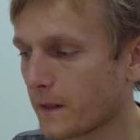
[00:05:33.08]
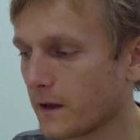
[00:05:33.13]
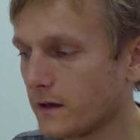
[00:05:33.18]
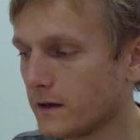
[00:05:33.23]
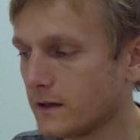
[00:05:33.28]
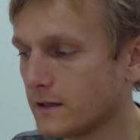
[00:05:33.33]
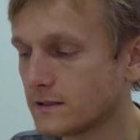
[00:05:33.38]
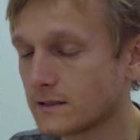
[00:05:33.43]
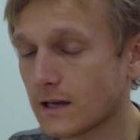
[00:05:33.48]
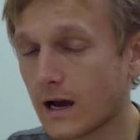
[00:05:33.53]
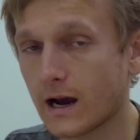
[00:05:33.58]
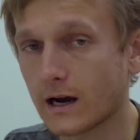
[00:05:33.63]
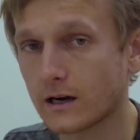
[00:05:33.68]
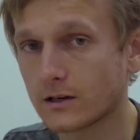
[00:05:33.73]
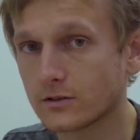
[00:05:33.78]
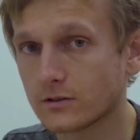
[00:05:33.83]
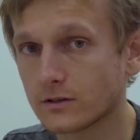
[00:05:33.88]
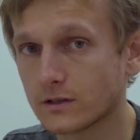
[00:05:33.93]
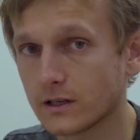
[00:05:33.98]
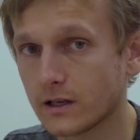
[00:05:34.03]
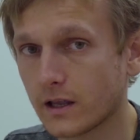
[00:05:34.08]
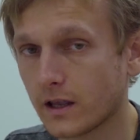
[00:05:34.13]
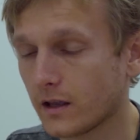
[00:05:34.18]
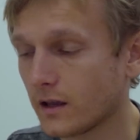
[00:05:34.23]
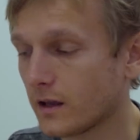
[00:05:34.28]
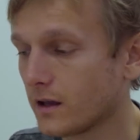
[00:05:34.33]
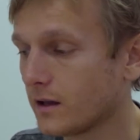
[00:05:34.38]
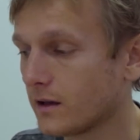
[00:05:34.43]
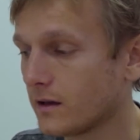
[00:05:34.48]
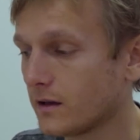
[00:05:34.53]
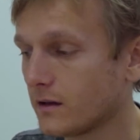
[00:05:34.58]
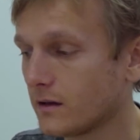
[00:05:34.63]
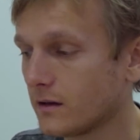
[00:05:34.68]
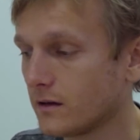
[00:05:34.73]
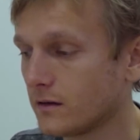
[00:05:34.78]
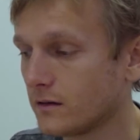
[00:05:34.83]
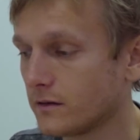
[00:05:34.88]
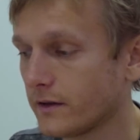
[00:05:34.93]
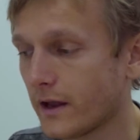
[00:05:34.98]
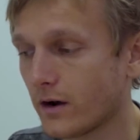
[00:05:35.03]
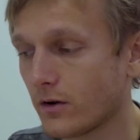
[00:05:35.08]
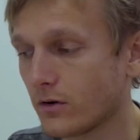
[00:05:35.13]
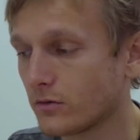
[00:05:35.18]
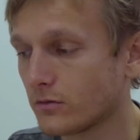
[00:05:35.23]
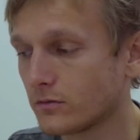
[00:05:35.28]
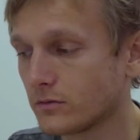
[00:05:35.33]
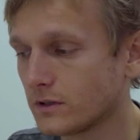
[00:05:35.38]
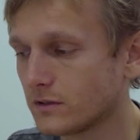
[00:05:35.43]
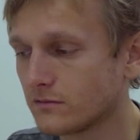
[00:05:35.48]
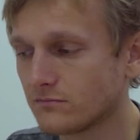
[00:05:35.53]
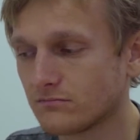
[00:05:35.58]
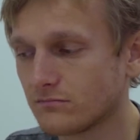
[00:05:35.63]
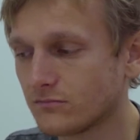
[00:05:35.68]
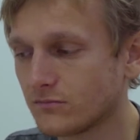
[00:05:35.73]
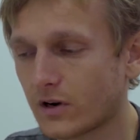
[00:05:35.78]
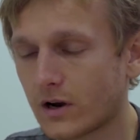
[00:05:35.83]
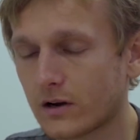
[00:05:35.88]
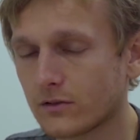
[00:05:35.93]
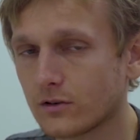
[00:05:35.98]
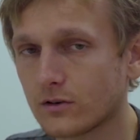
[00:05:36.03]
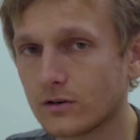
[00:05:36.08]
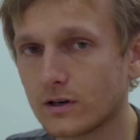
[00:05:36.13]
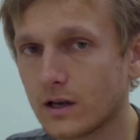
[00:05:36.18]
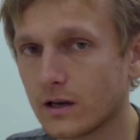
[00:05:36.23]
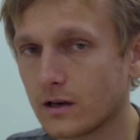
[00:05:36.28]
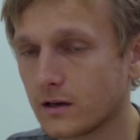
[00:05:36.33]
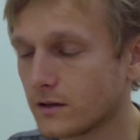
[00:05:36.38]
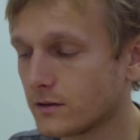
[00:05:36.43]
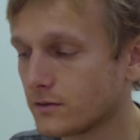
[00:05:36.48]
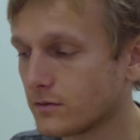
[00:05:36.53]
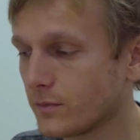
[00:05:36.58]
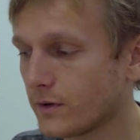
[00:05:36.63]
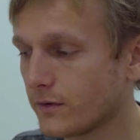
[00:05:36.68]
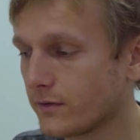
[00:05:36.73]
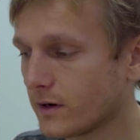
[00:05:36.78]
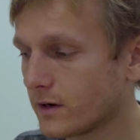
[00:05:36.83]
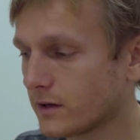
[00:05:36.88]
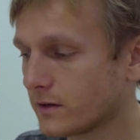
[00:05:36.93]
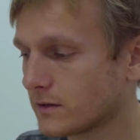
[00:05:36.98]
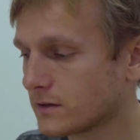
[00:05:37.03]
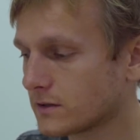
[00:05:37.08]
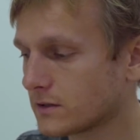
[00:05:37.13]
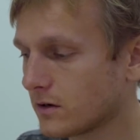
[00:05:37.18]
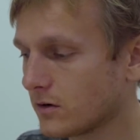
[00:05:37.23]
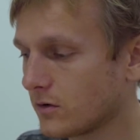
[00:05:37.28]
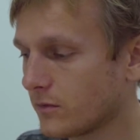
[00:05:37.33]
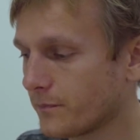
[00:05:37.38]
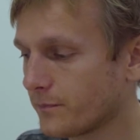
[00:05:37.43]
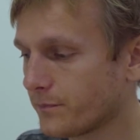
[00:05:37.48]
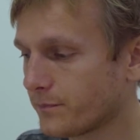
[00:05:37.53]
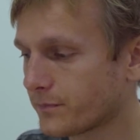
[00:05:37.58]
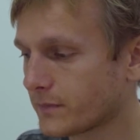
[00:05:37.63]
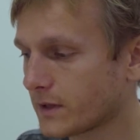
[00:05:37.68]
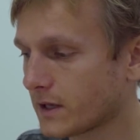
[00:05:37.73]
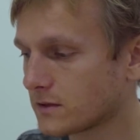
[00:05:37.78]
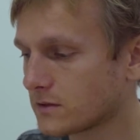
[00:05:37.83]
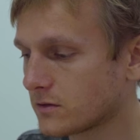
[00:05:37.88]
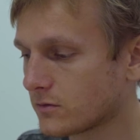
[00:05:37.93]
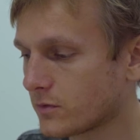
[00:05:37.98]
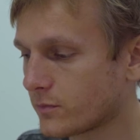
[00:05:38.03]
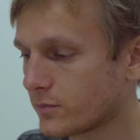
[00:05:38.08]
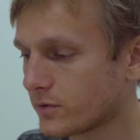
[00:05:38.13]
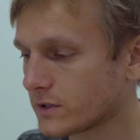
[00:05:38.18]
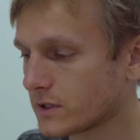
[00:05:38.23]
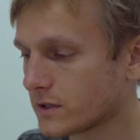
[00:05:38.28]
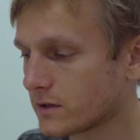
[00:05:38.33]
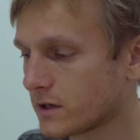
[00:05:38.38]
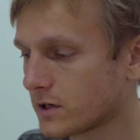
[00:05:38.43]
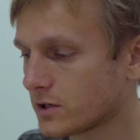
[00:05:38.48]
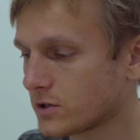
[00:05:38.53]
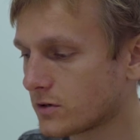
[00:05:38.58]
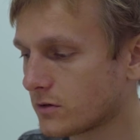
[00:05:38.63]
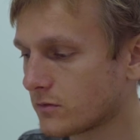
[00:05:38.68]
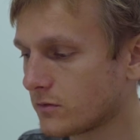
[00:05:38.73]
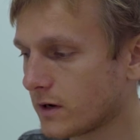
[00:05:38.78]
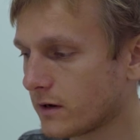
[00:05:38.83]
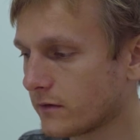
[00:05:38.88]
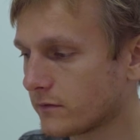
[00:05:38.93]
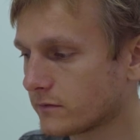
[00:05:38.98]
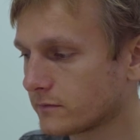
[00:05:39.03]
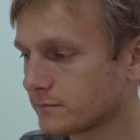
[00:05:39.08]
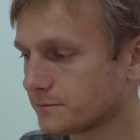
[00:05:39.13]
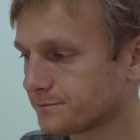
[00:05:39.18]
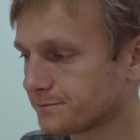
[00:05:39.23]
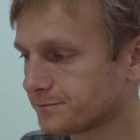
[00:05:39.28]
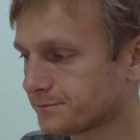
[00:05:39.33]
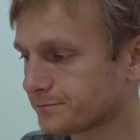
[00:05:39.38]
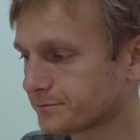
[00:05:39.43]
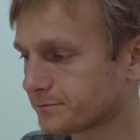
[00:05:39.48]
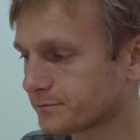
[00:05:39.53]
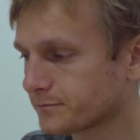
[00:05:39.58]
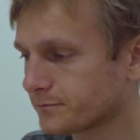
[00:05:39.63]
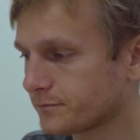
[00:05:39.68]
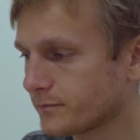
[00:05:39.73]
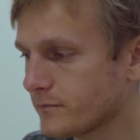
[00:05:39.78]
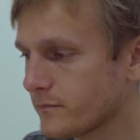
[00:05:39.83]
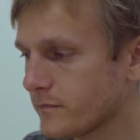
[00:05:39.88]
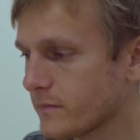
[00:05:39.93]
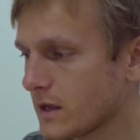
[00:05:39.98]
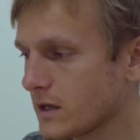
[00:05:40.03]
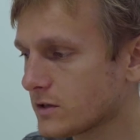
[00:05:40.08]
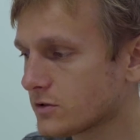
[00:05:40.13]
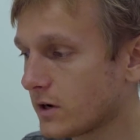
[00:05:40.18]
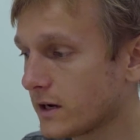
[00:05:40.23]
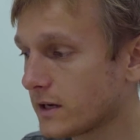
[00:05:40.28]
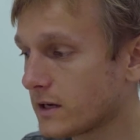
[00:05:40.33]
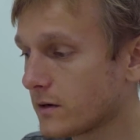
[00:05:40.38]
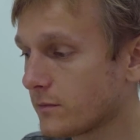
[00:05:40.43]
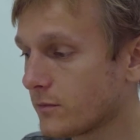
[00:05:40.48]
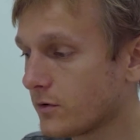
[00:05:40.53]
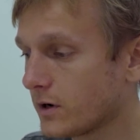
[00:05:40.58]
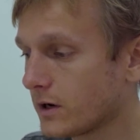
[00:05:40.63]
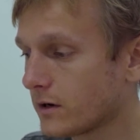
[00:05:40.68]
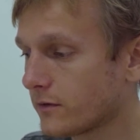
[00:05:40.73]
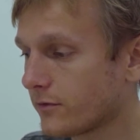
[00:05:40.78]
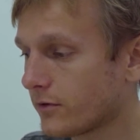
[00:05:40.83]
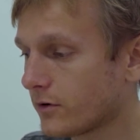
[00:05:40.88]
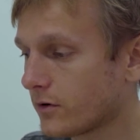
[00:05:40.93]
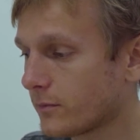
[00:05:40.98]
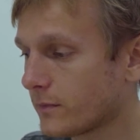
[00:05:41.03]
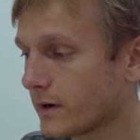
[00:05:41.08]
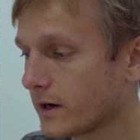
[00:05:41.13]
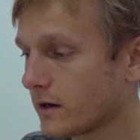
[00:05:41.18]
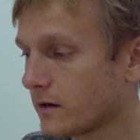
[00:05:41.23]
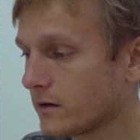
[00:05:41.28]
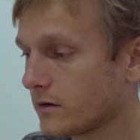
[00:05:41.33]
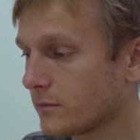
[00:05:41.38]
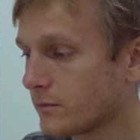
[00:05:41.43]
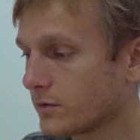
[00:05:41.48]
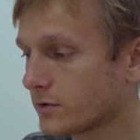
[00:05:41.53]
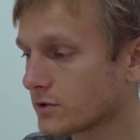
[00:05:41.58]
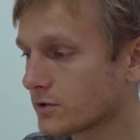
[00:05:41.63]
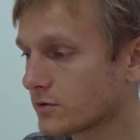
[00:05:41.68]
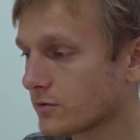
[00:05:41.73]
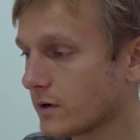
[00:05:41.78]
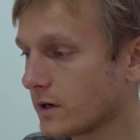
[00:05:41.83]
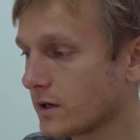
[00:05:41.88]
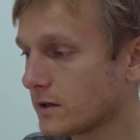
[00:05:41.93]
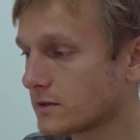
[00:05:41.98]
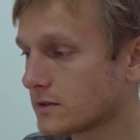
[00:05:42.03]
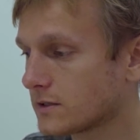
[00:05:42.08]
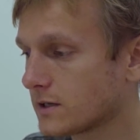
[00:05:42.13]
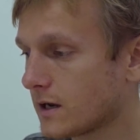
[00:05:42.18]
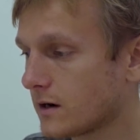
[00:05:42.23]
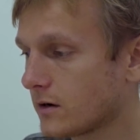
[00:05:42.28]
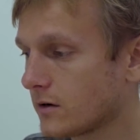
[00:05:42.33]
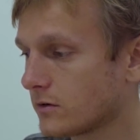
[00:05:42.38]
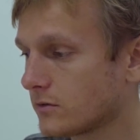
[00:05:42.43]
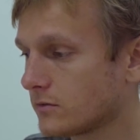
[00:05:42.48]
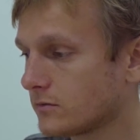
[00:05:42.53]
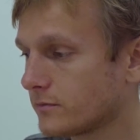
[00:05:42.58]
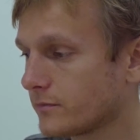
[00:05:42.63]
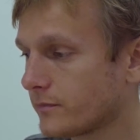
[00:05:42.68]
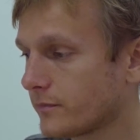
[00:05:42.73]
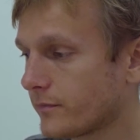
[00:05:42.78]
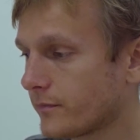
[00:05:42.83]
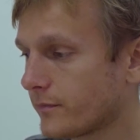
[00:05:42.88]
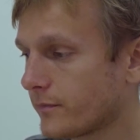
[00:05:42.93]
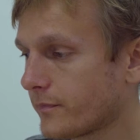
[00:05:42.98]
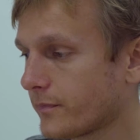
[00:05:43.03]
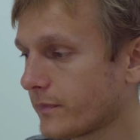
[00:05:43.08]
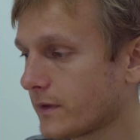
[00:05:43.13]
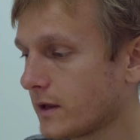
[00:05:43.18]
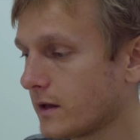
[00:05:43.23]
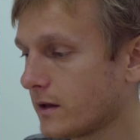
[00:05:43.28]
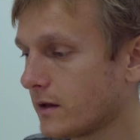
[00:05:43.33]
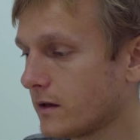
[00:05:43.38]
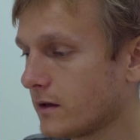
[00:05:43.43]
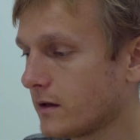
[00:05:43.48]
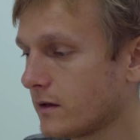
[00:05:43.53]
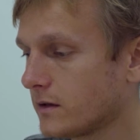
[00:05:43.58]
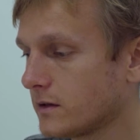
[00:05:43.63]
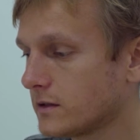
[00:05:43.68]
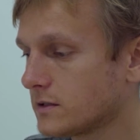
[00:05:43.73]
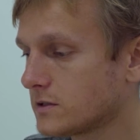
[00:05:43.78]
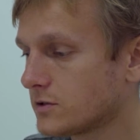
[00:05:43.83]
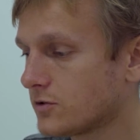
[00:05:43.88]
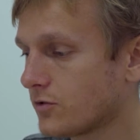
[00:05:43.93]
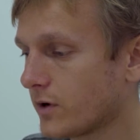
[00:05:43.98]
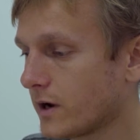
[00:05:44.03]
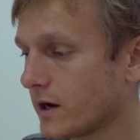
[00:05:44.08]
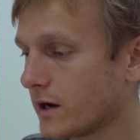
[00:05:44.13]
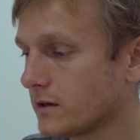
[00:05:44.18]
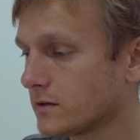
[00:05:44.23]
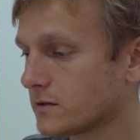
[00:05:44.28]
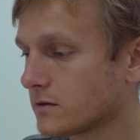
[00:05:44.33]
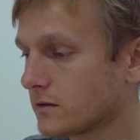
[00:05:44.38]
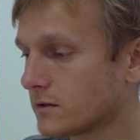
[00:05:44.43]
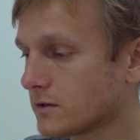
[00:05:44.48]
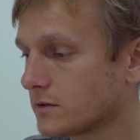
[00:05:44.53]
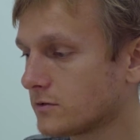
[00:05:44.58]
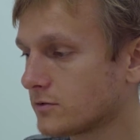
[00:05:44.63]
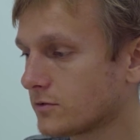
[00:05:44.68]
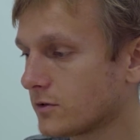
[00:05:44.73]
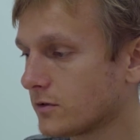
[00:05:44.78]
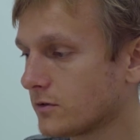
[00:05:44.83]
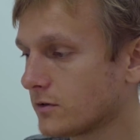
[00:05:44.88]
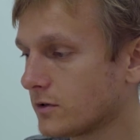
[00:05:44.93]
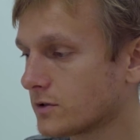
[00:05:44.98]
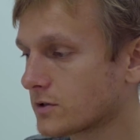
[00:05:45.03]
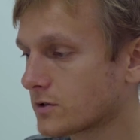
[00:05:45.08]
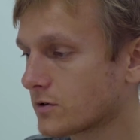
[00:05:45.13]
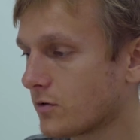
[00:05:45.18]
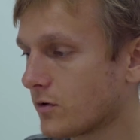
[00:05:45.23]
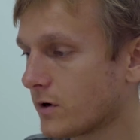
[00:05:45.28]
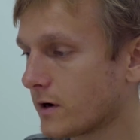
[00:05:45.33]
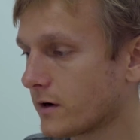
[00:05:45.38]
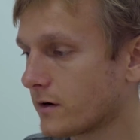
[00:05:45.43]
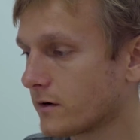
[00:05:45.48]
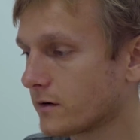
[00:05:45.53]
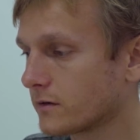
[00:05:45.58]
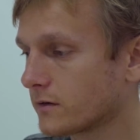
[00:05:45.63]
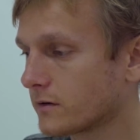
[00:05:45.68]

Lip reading: is actually yellow are not likely to be valid. So that's the representation we have. So I keep going for my number 3, it's yellow, it's gray, so I draw a square.